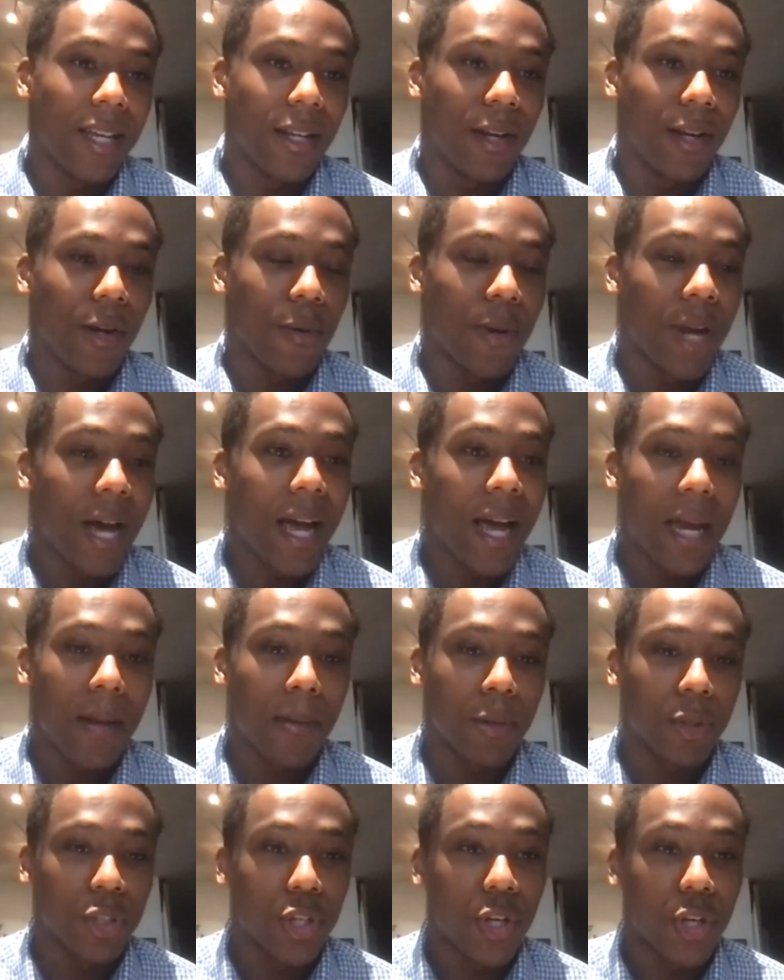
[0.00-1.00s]
not
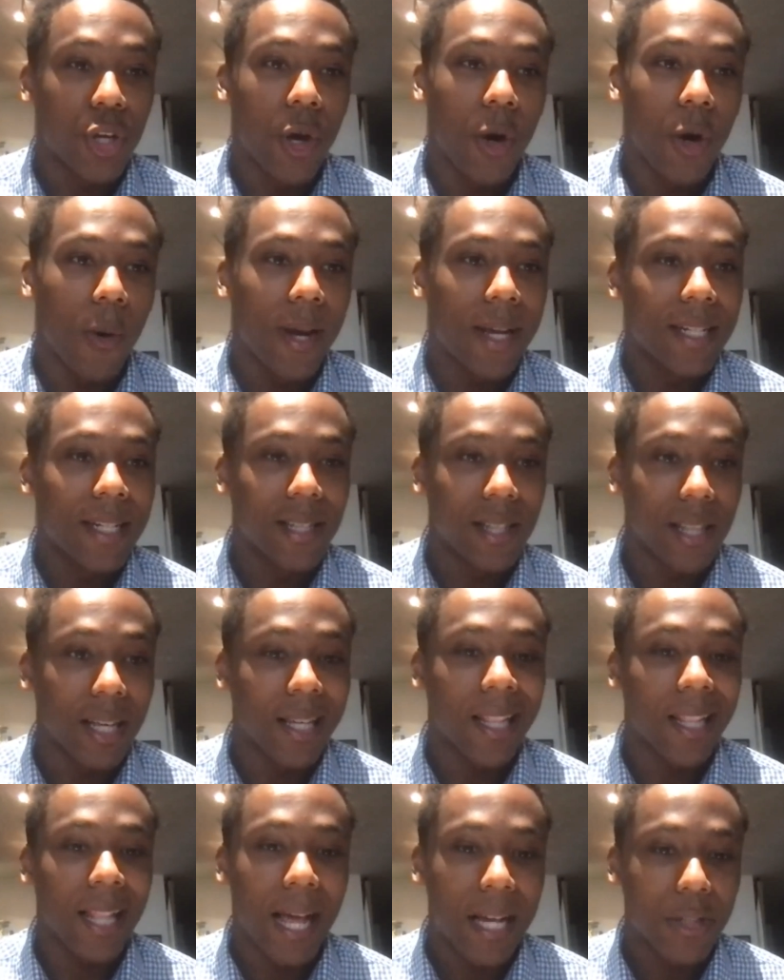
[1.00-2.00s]
able to go into the
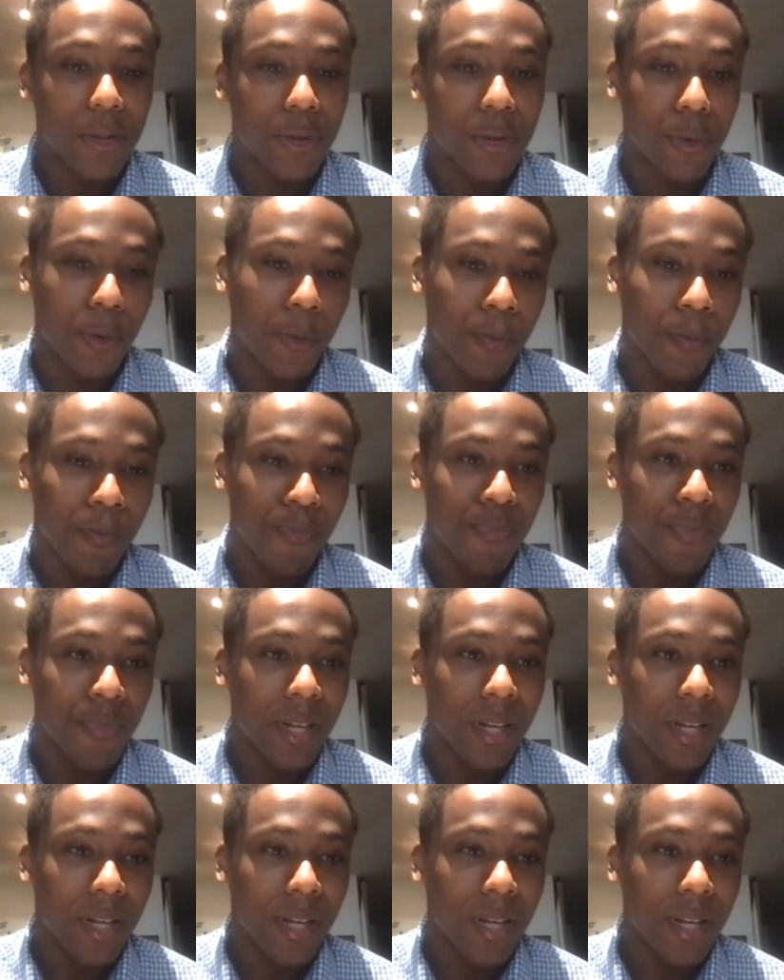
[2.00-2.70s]
classroom.